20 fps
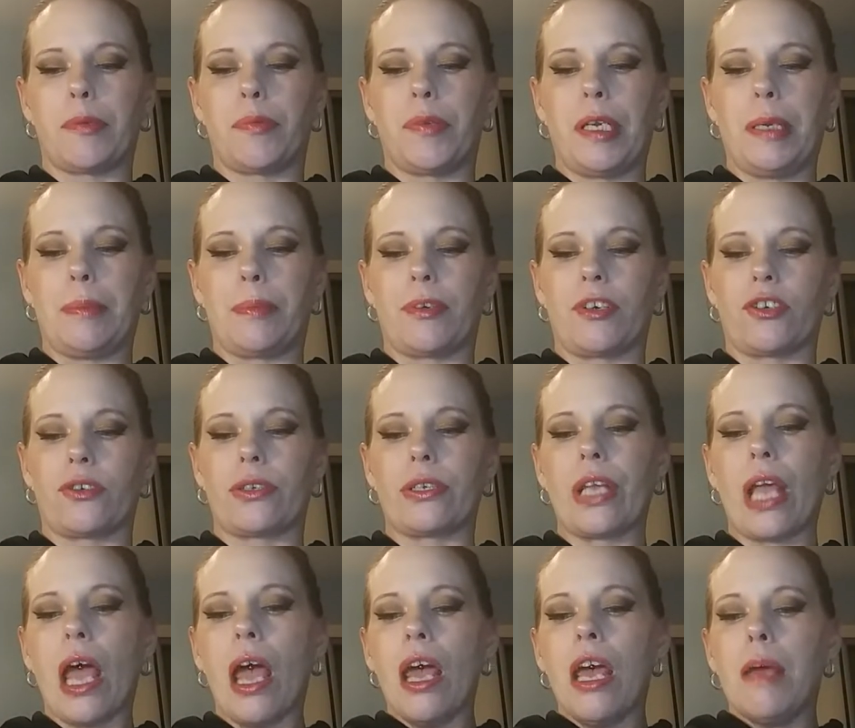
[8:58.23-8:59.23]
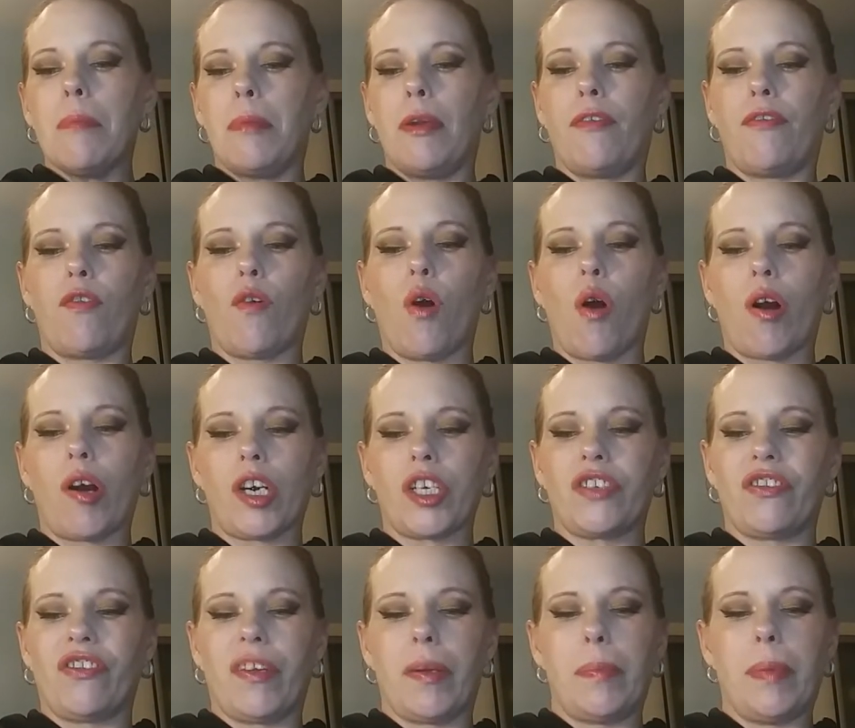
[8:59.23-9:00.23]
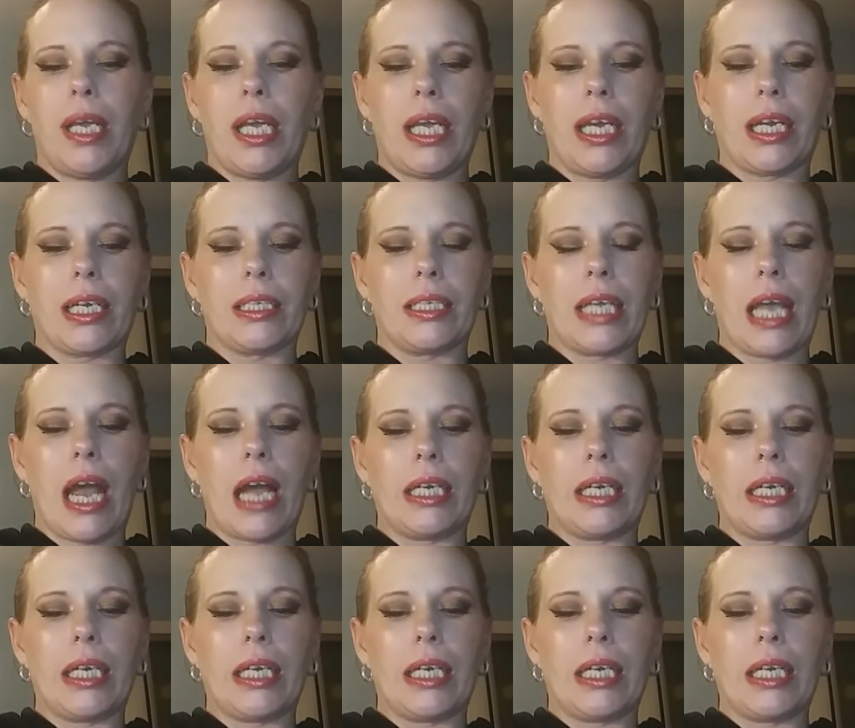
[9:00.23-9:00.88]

peepers before RSVPing into